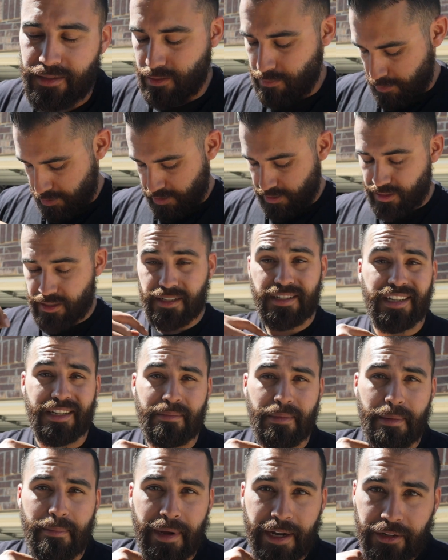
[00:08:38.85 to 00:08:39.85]
So I'm actually gonna
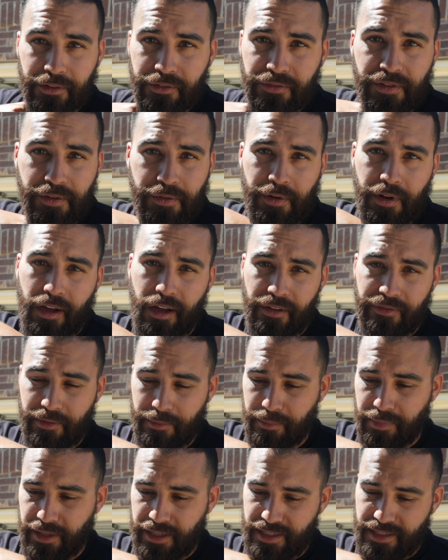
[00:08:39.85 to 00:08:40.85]
take my microphone off
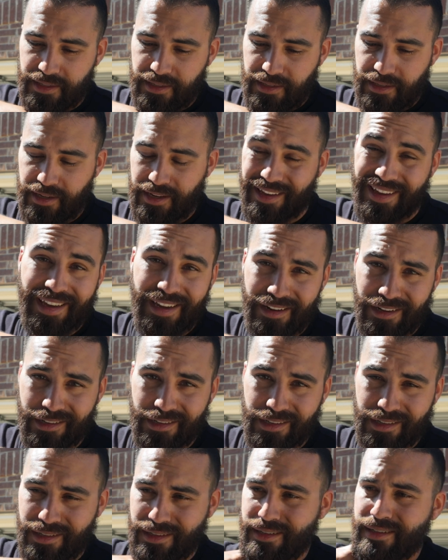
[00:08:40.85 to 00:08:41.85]
and place it
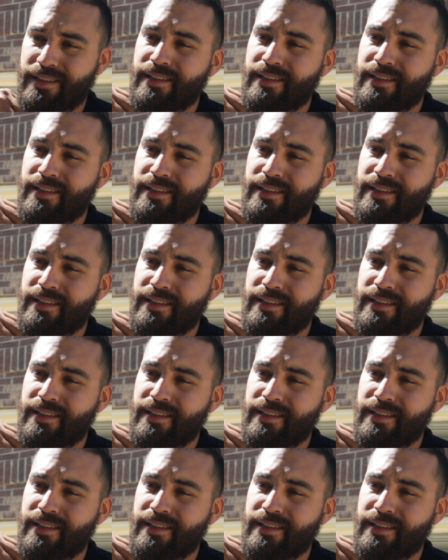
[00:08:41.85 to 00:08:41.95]
here